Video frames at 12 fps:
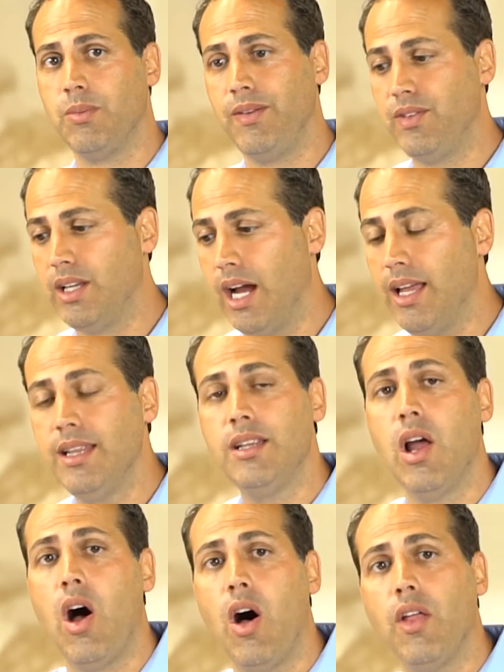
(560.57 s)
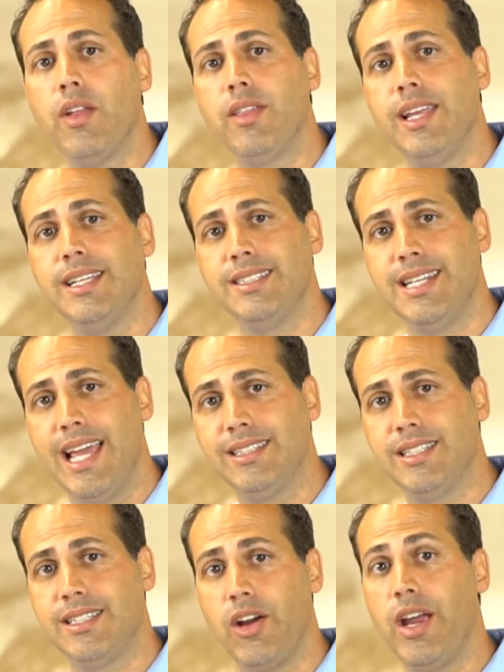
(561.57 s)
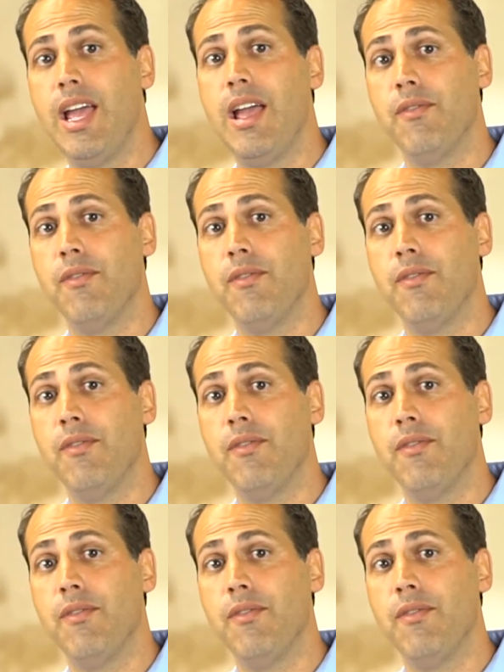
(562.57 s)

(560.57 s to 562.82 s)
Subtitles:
and we've done all the things necessary.